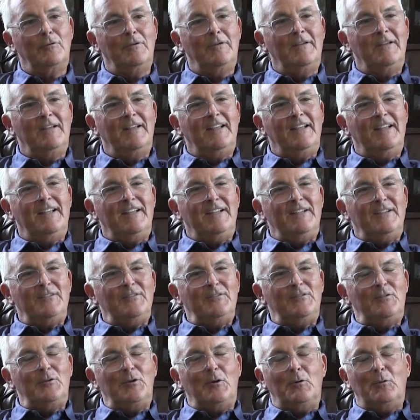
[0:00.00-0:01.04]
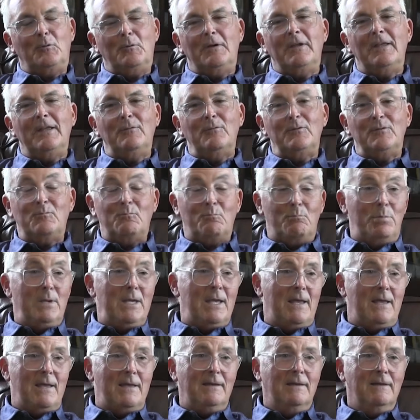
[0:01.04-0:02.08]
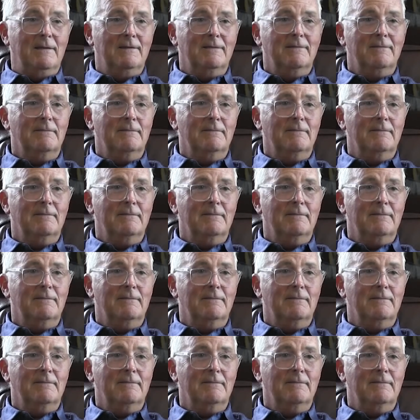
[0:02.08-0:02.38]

Wow. So it was big.